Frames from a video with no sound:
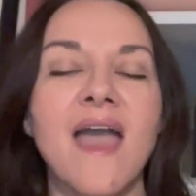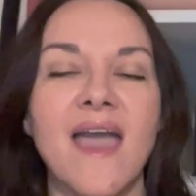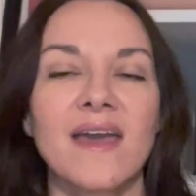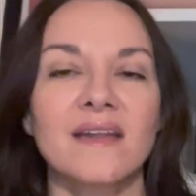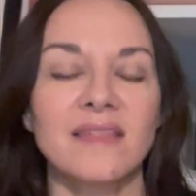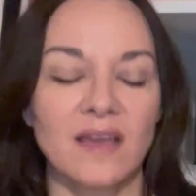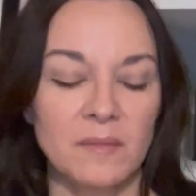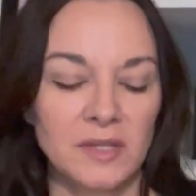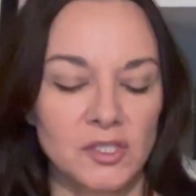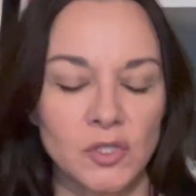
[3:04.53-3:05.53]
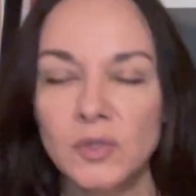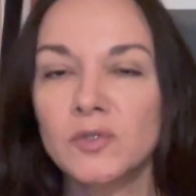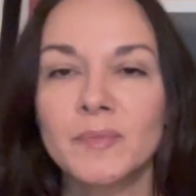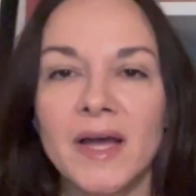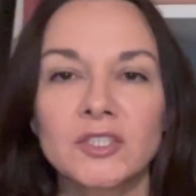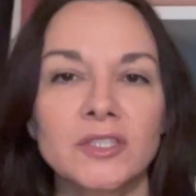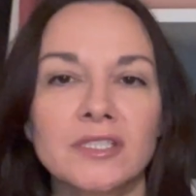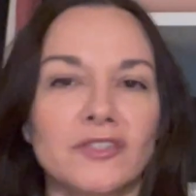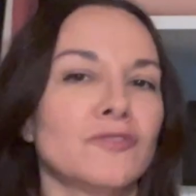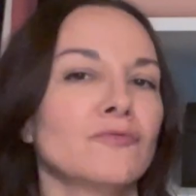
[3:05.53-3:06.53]
and they come in these huge batches.
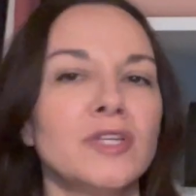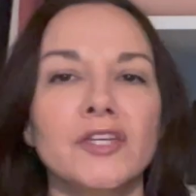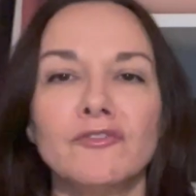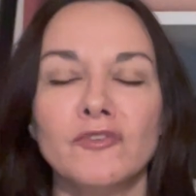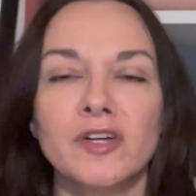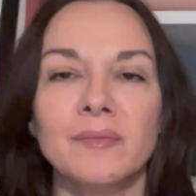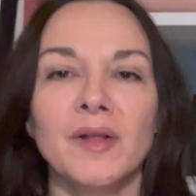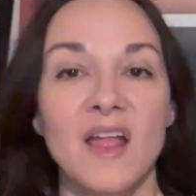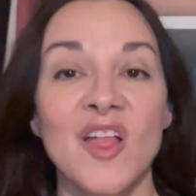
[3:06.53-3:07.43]
They're really affordable.